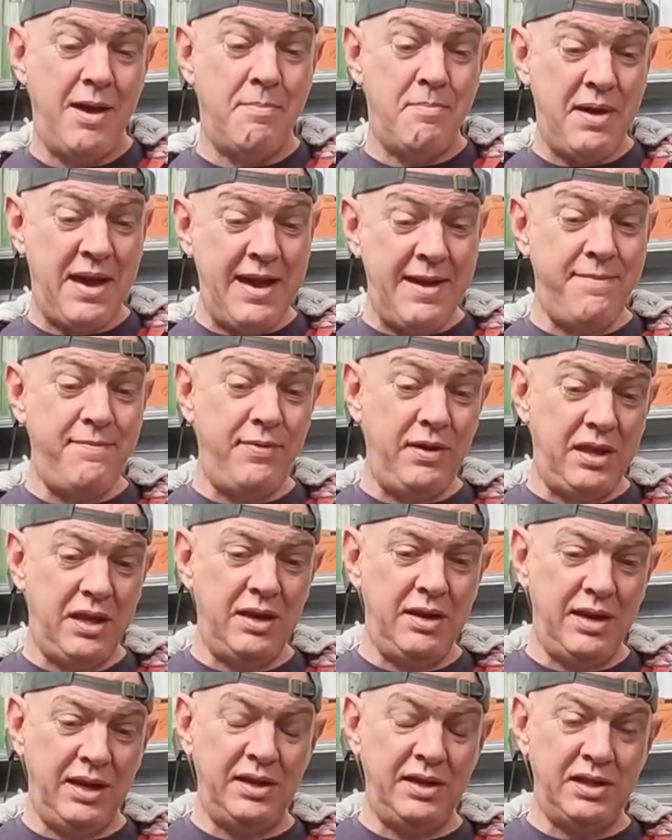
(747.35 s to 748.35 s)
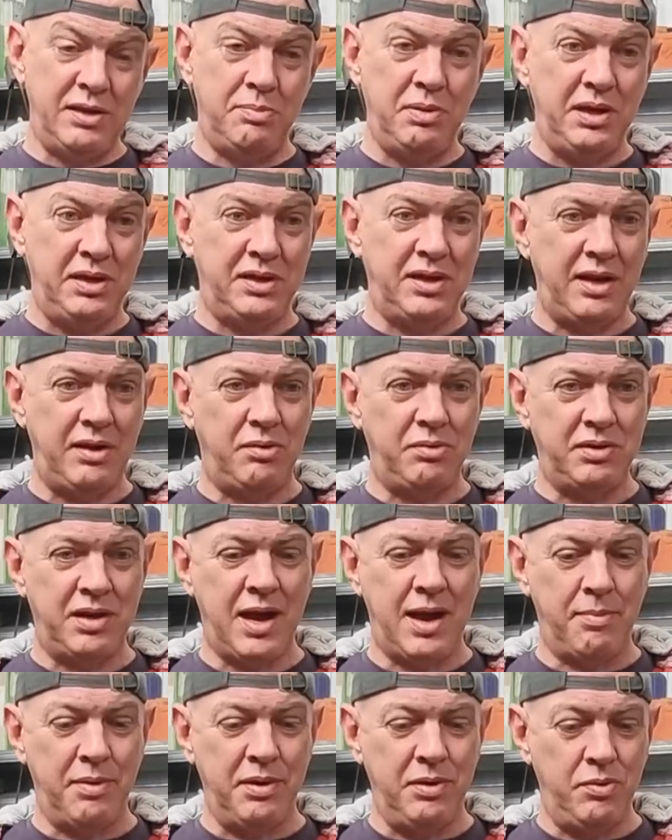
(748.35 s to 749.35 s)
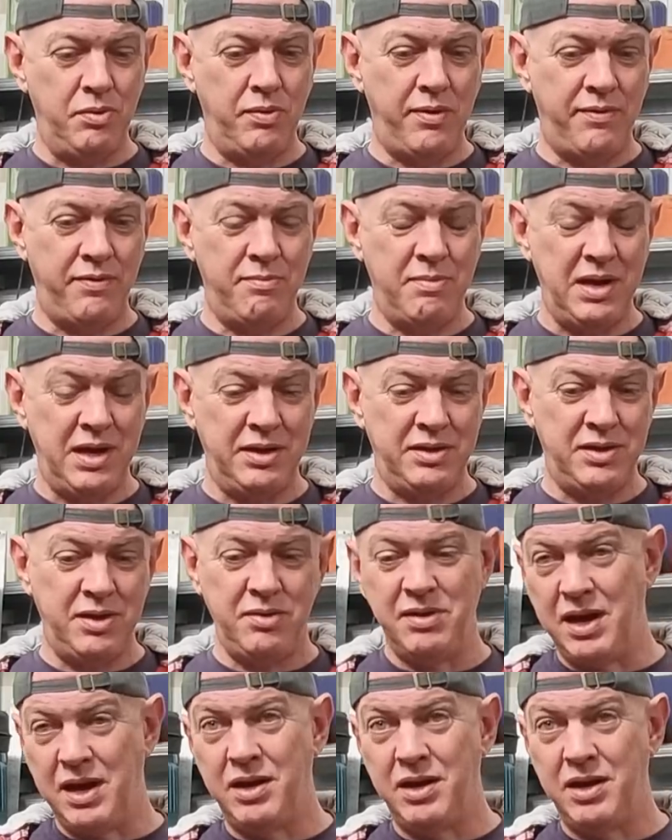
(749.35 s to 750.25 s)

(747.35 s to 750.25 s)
But everything needs to be sealed up in order for me to do that.